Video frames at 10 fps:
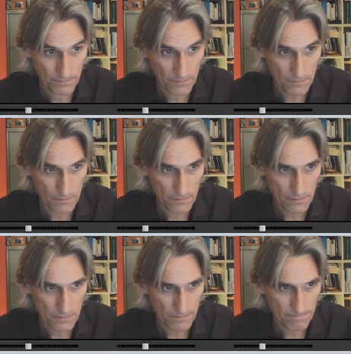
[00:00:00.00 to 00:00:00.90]

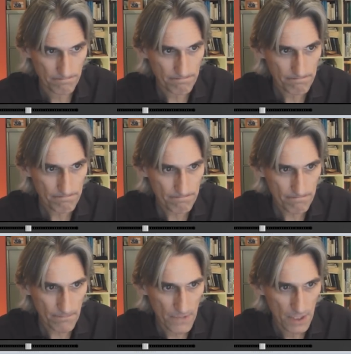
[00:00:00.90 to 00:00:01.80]
No one is speaking in this clip.